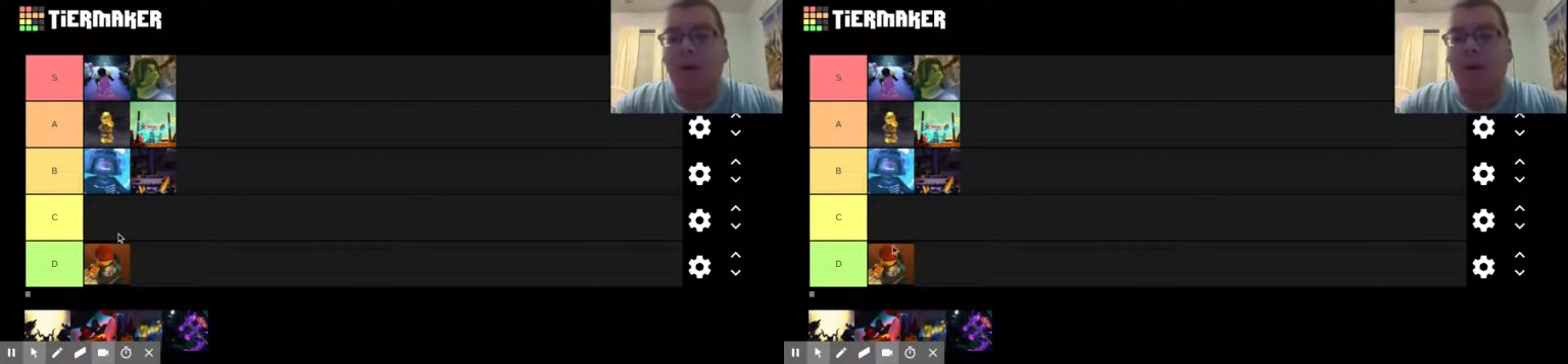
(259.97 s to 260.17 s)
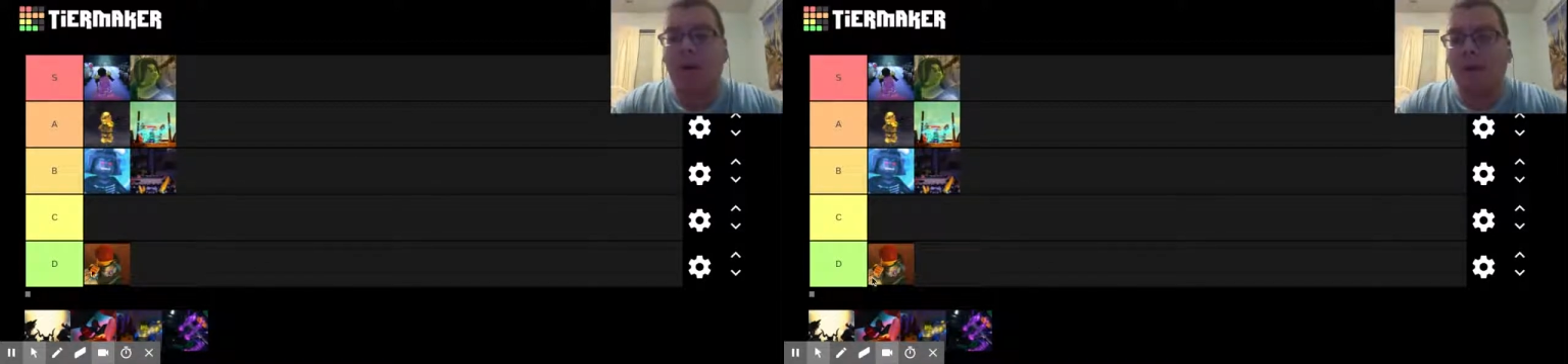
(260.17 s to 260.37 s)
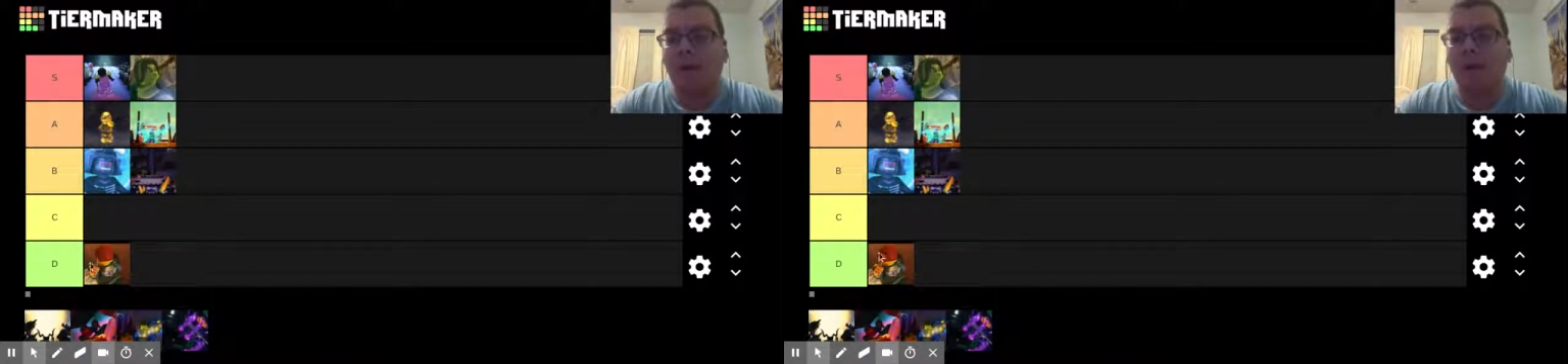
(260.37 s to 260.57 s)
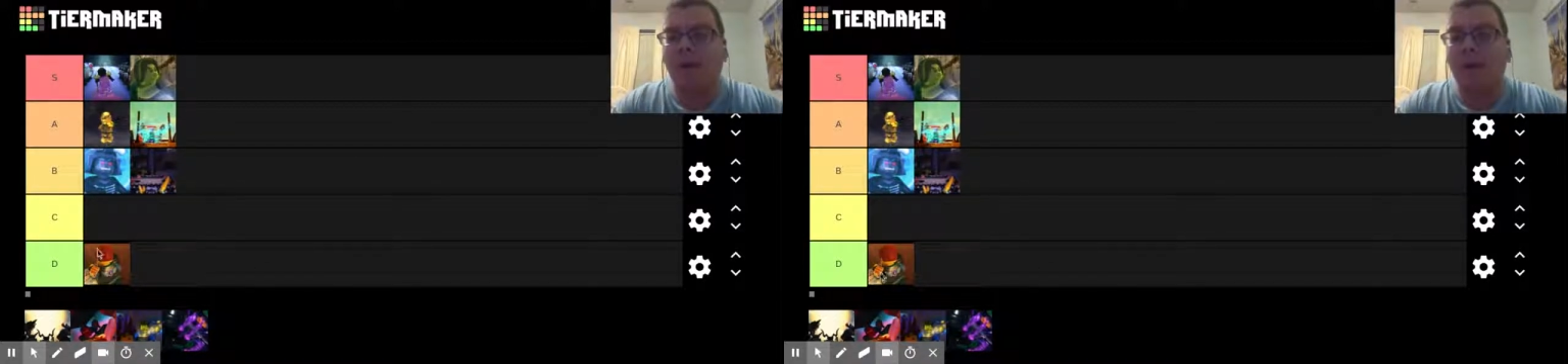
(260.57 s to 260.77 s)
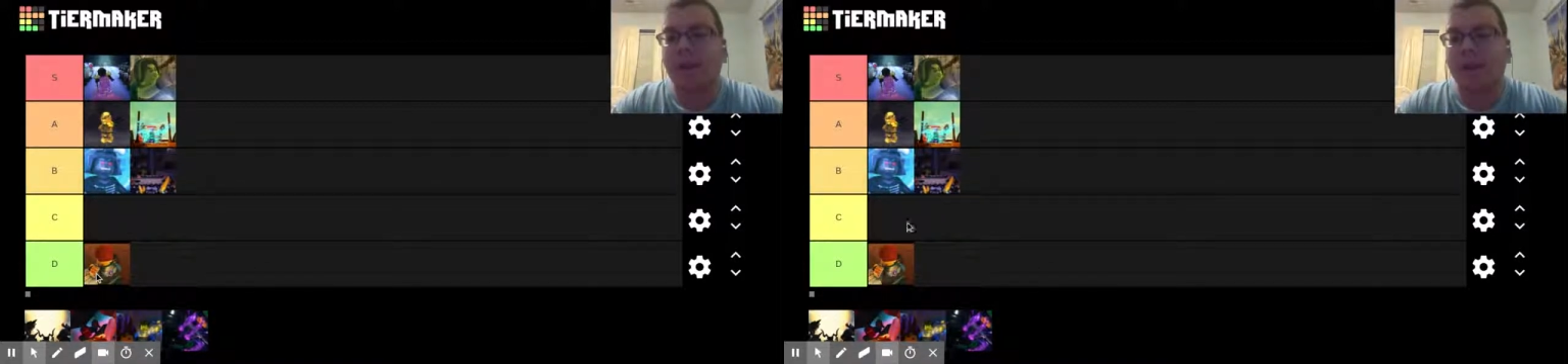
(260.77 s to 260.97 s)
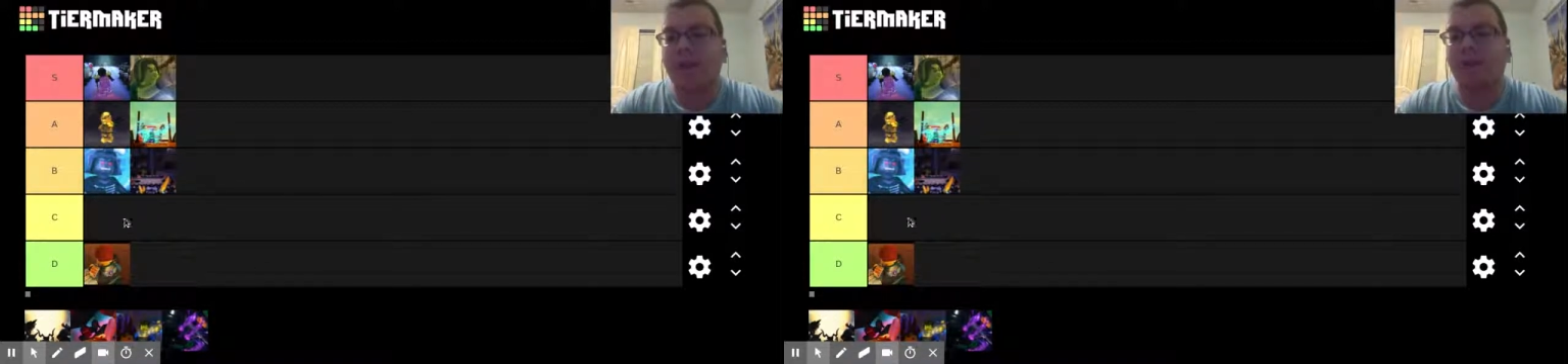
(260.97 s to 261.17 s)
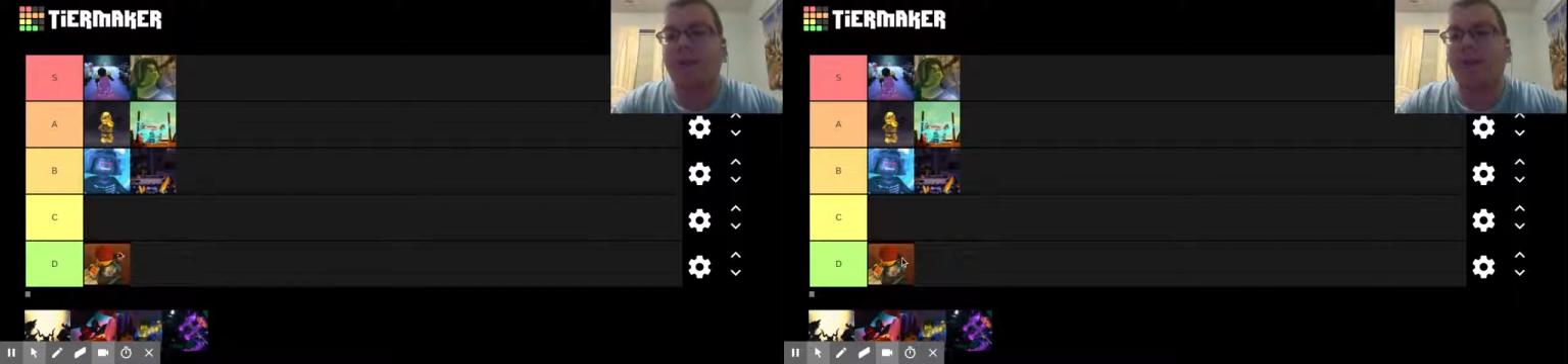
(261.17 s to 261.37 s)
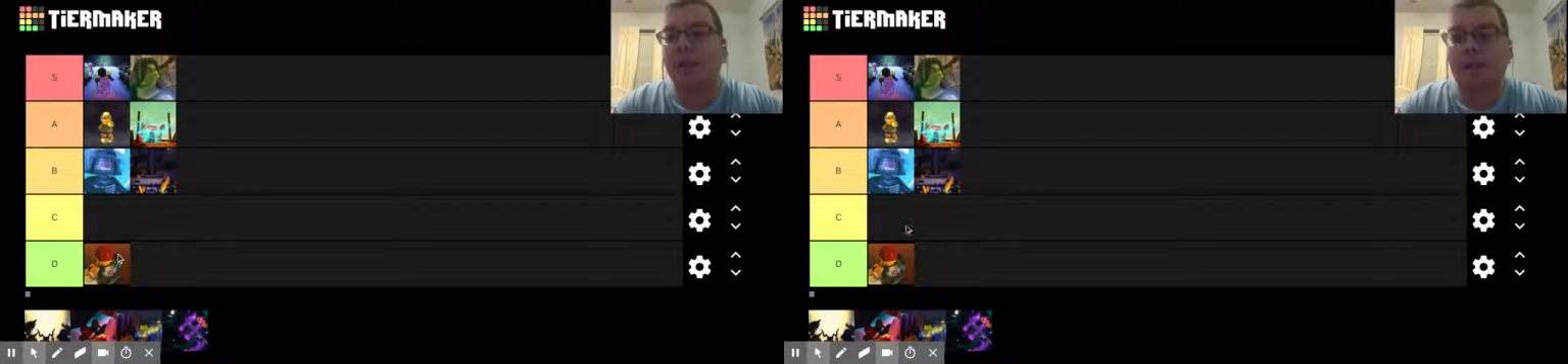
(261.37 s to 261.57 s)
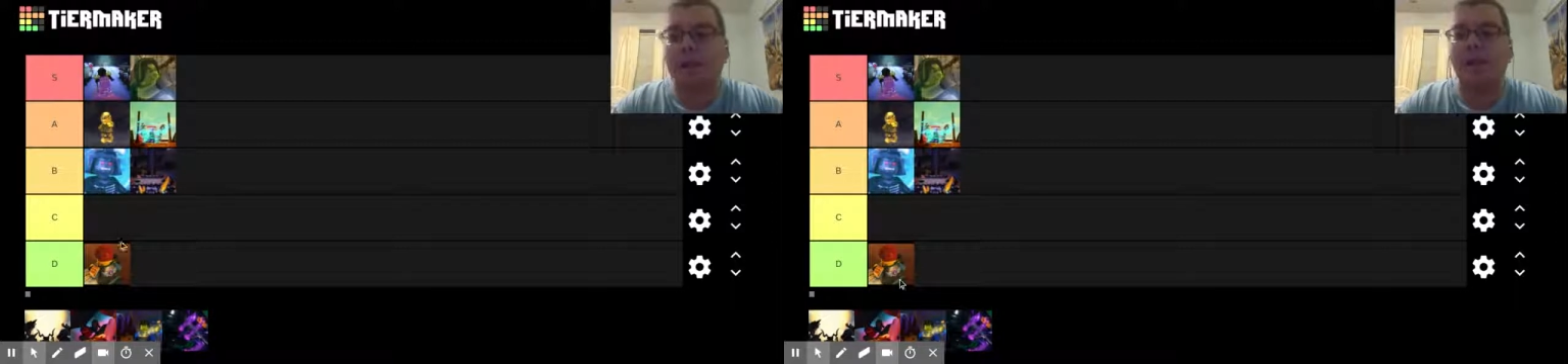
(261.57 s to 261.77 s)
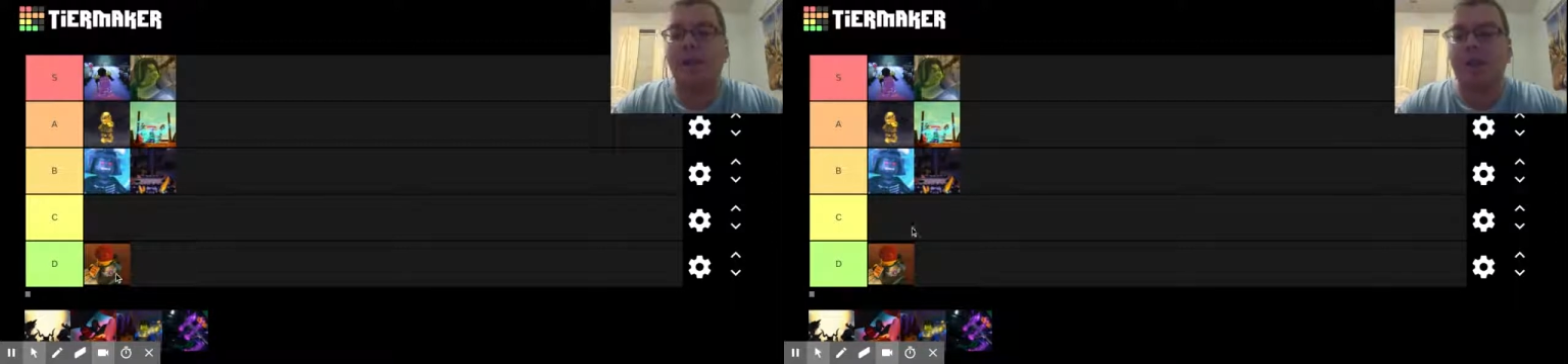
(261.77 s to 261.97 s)
every single
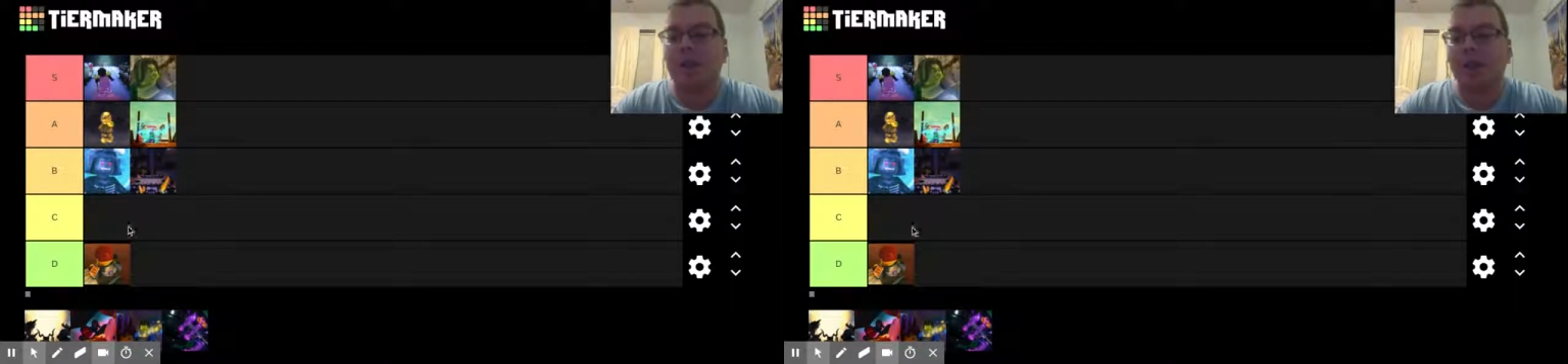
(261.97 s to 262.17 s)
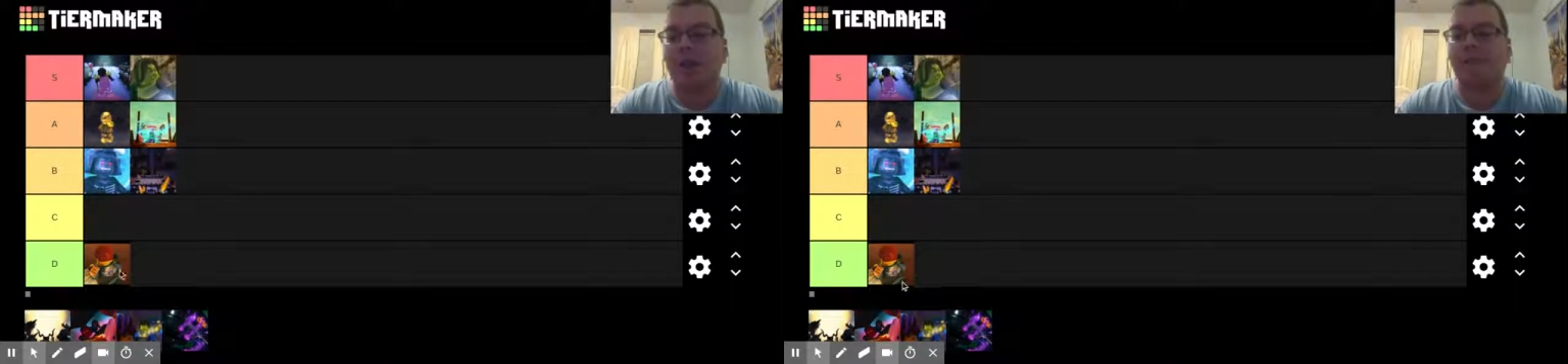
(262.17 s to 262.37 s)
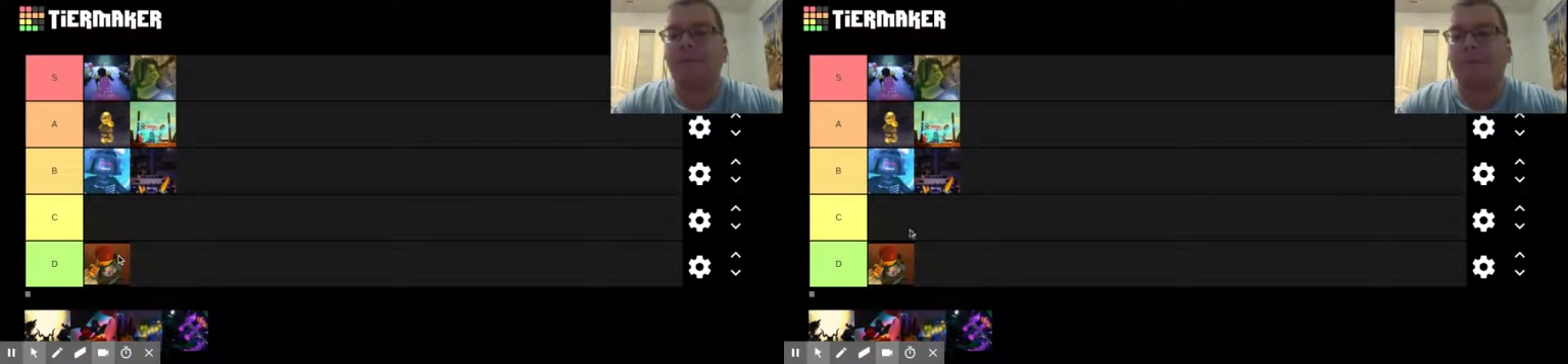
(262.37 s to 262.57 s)
non Jaya